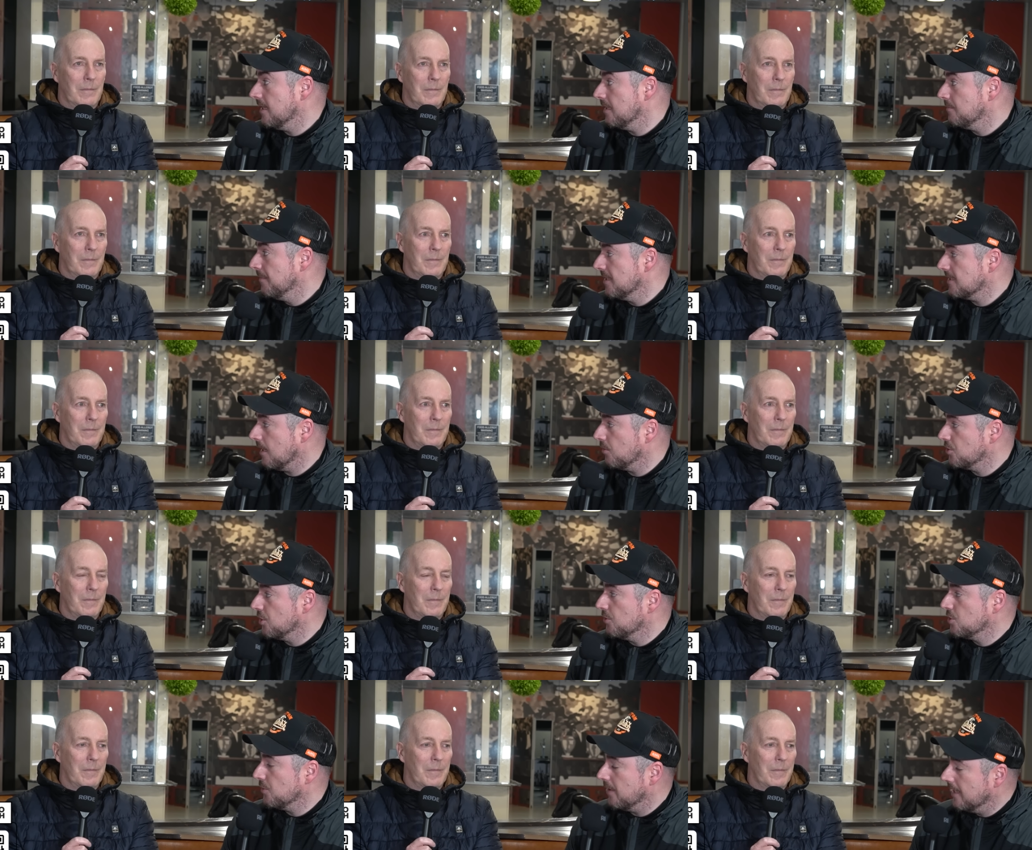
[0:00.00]
Speaker 1: did miss out
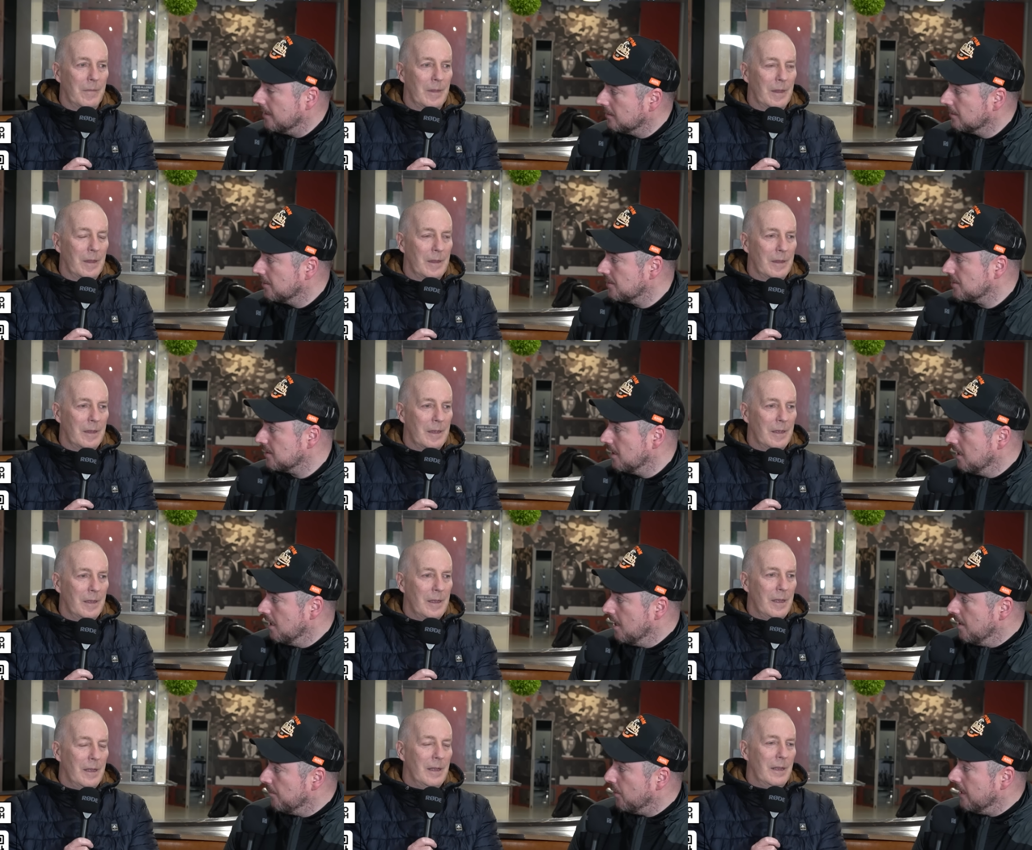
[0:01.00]
due to an illness,
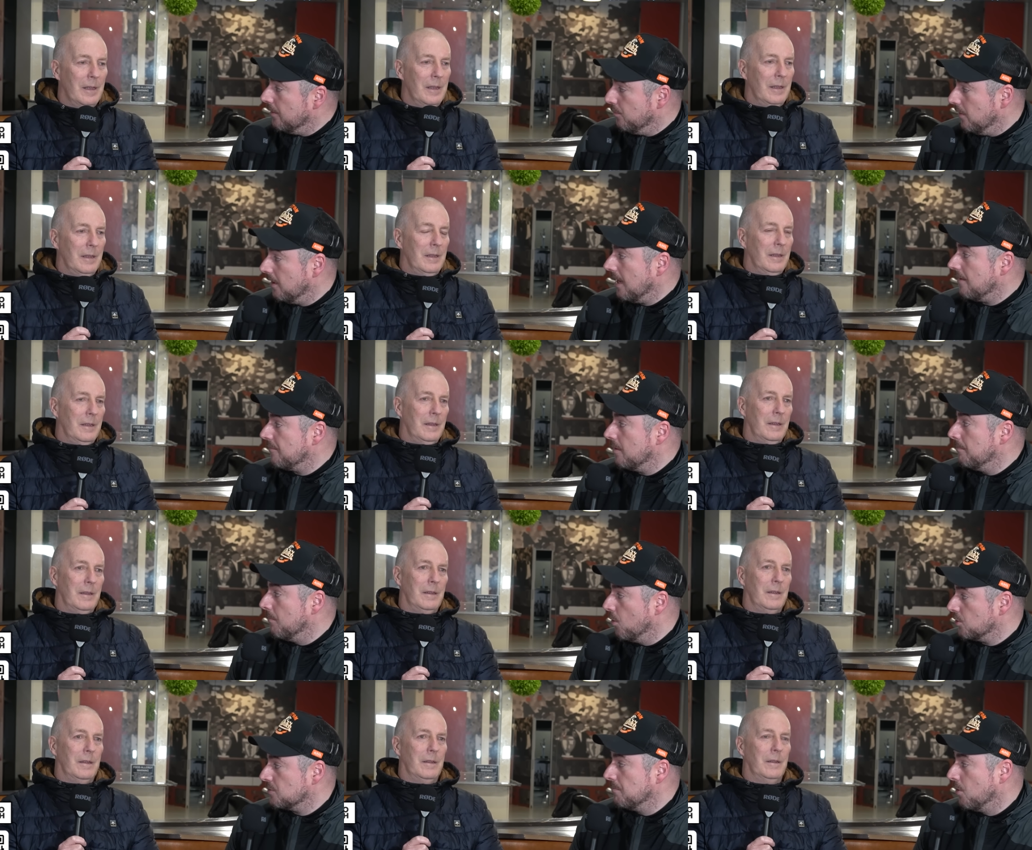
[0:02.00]
but he will have a
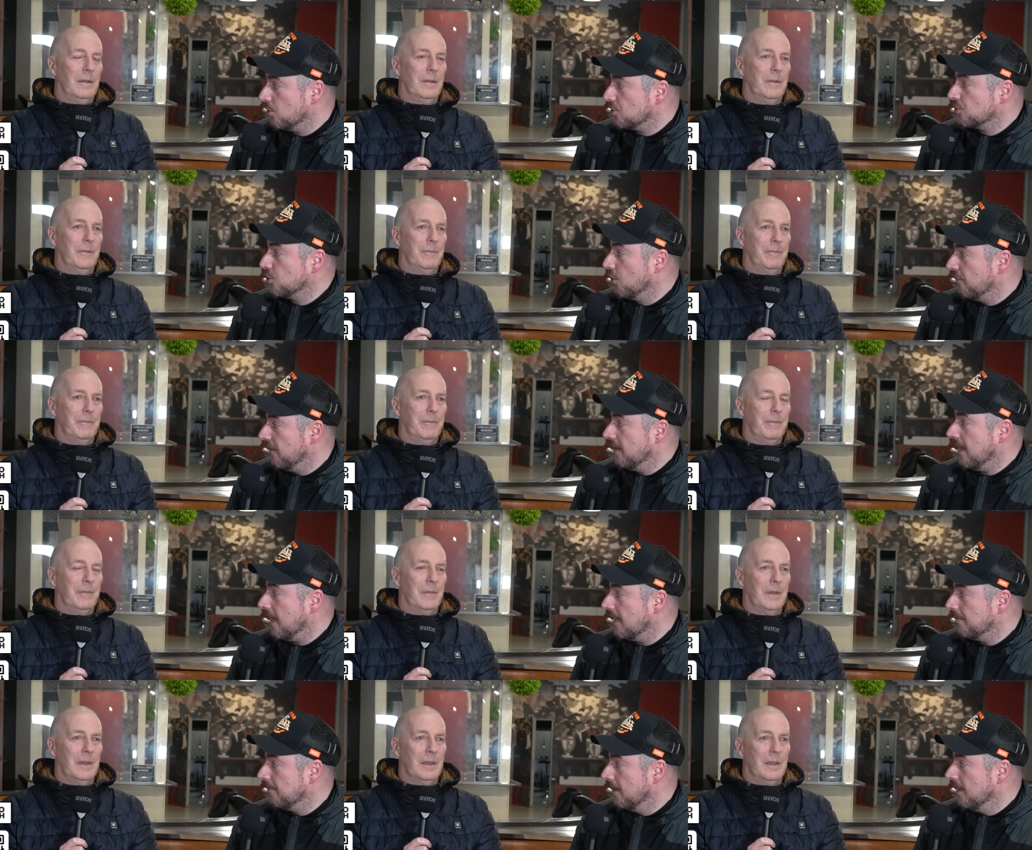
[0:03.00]
much, much tougher
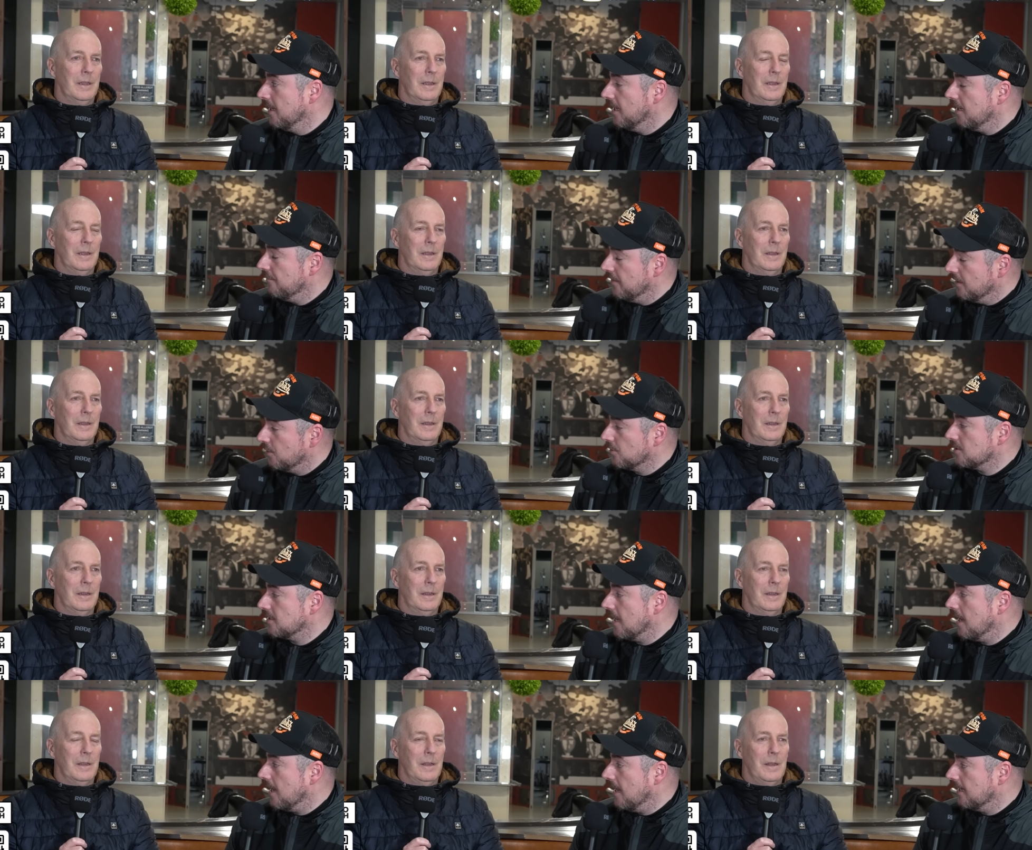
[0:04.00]
game if he does
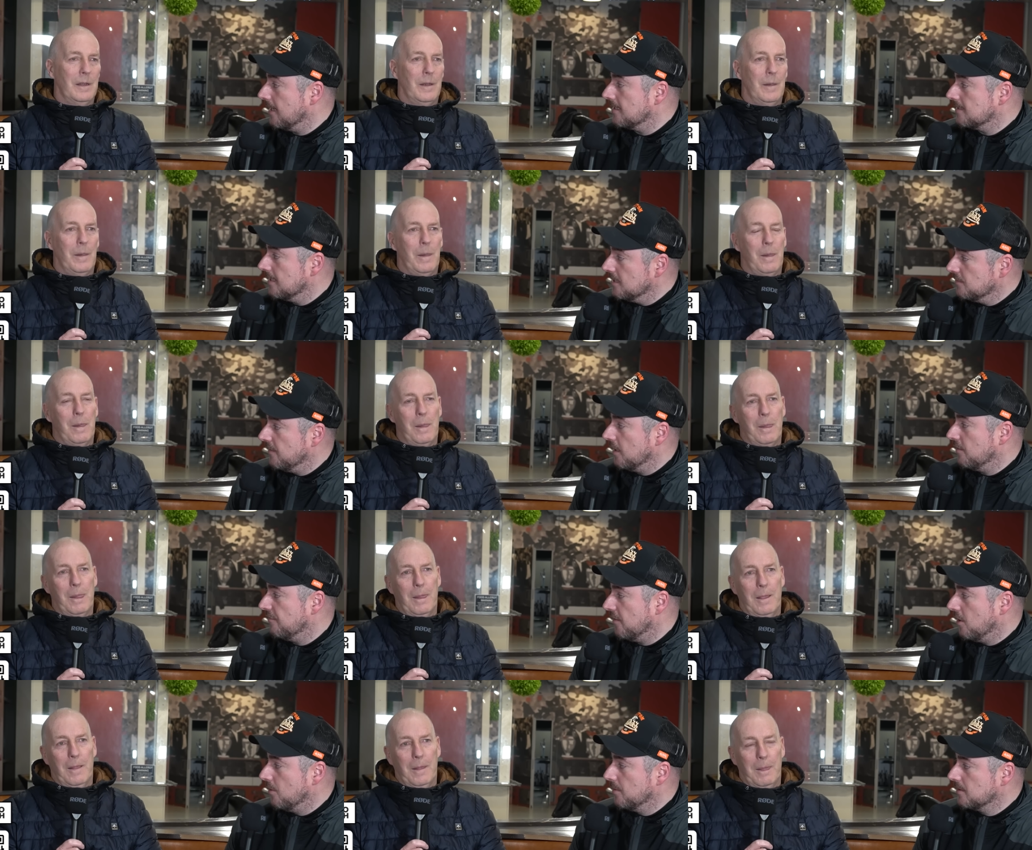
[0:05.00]
start against these Villa
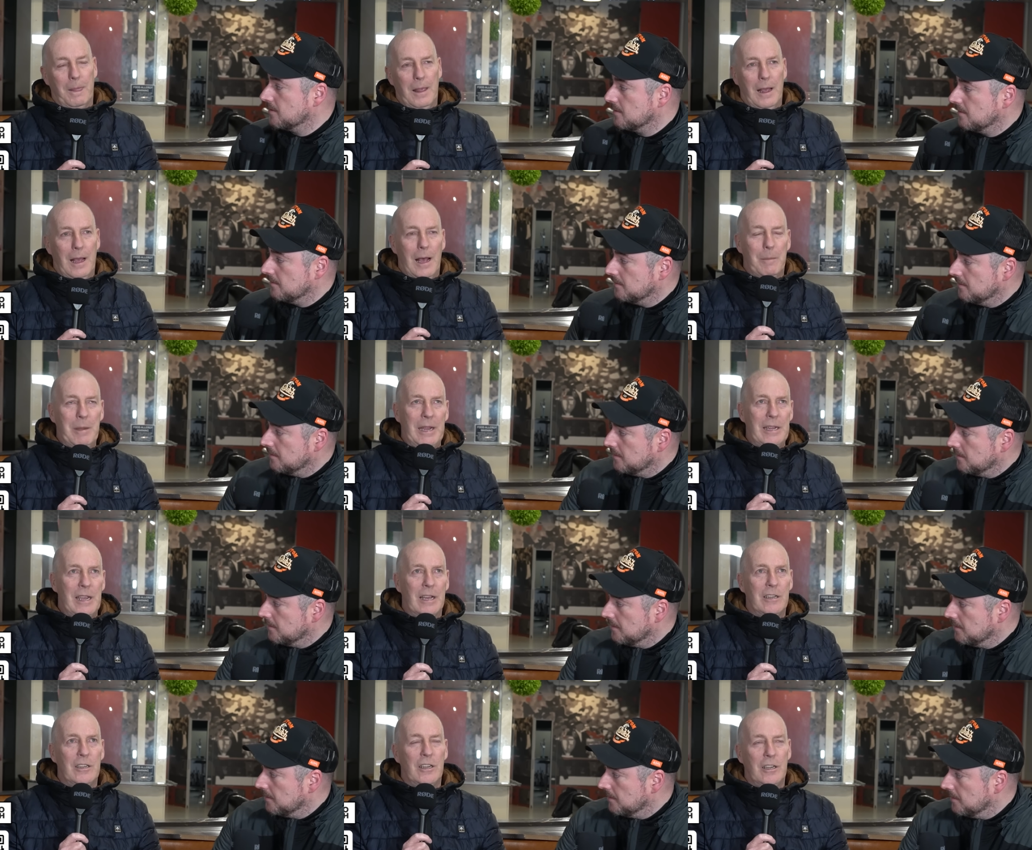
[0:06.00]
forwards.
Speaker 2: I mean,
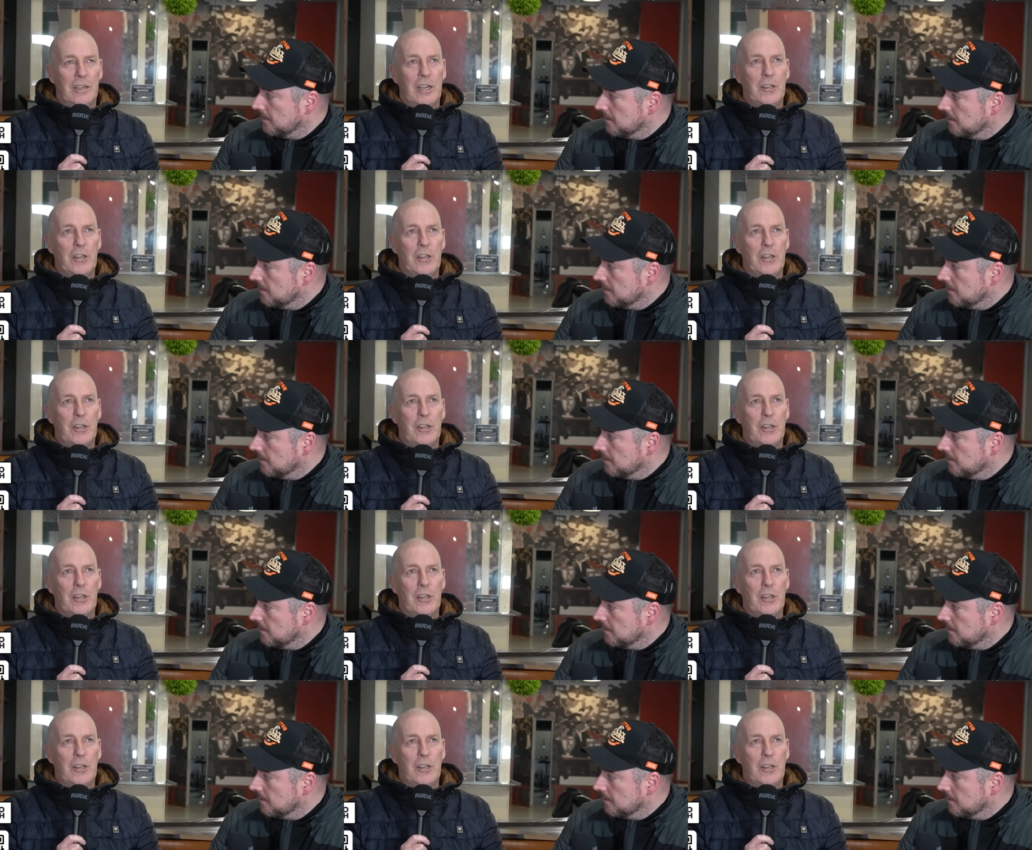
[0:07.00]
you, you